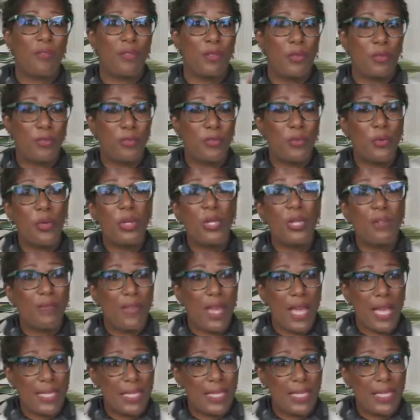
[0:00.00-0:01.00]
If you're fully
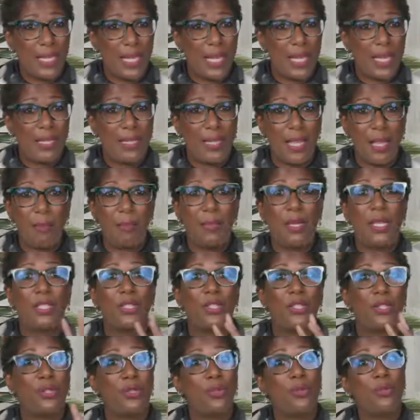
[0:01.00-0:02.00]
vaccinated, that
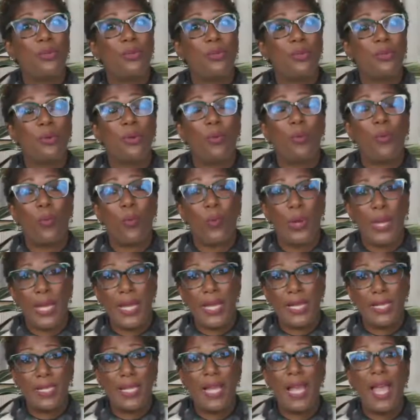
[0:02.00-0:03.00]
means 2
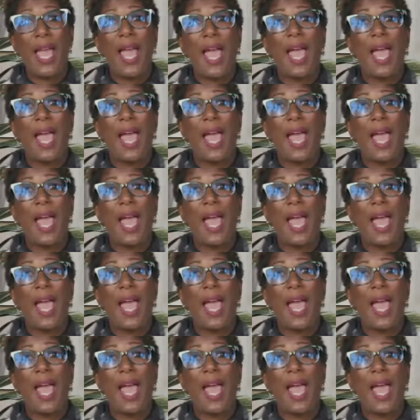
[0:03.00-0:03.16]
weeks